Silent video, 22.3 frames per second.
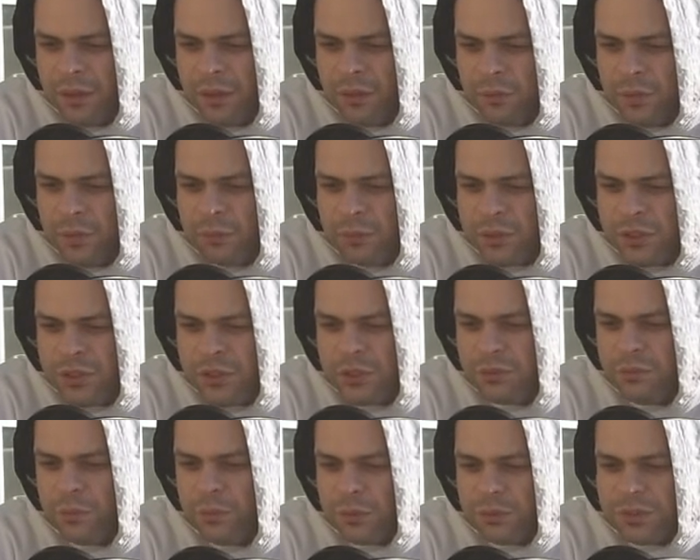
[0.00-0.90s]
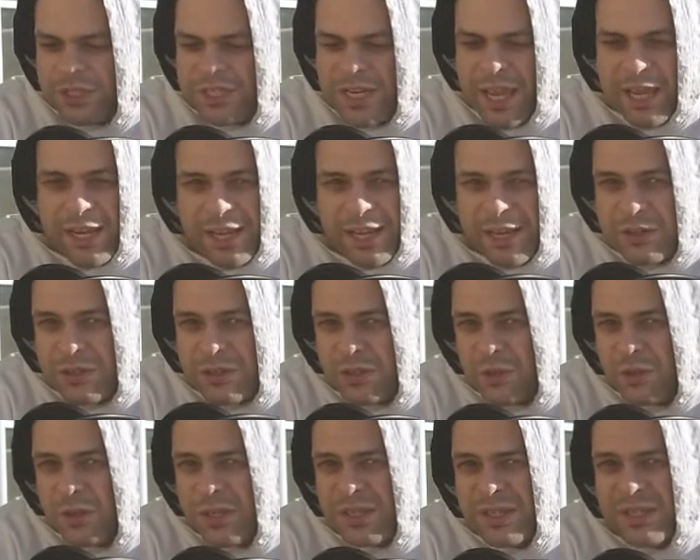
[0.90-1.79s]
We were citing our
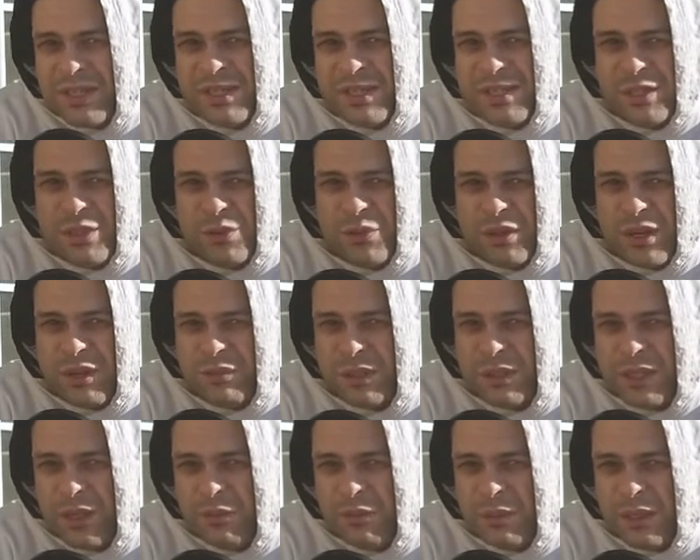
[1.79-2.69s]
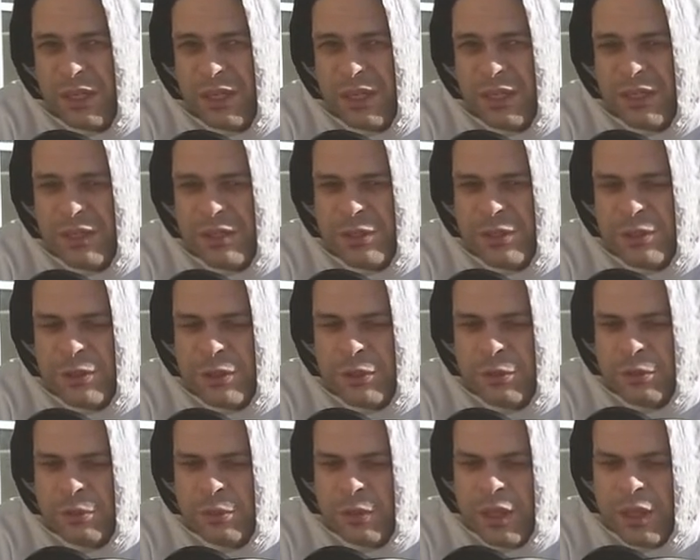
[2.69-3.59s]
sources, doing everything we needed to
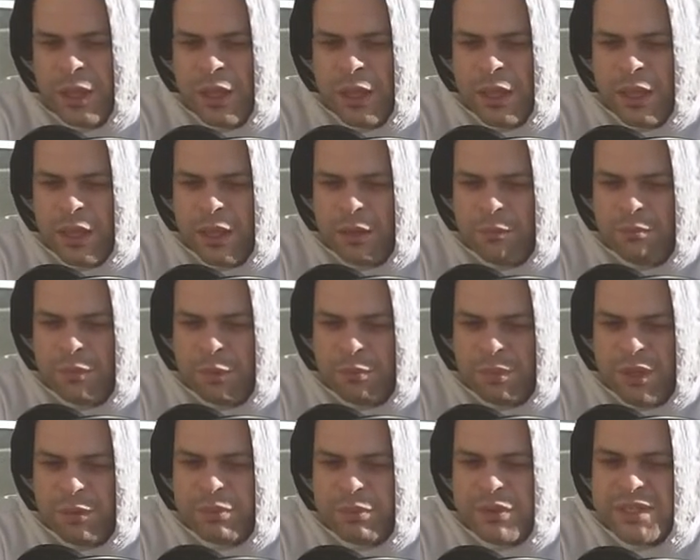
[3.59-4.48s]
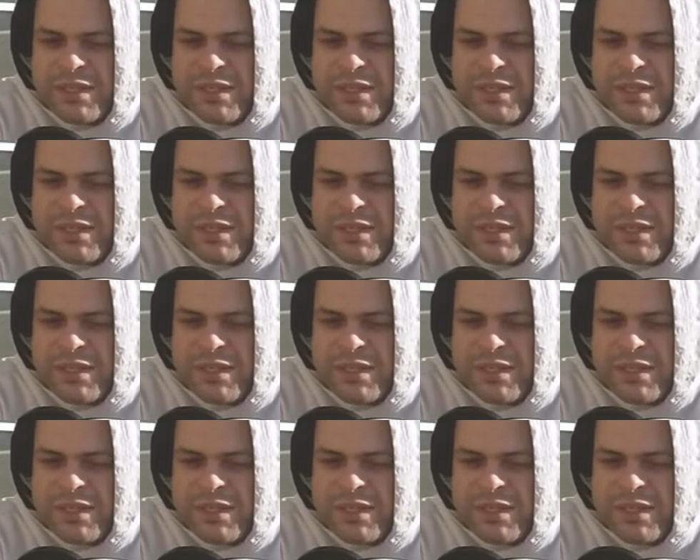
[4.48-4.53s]
do, but people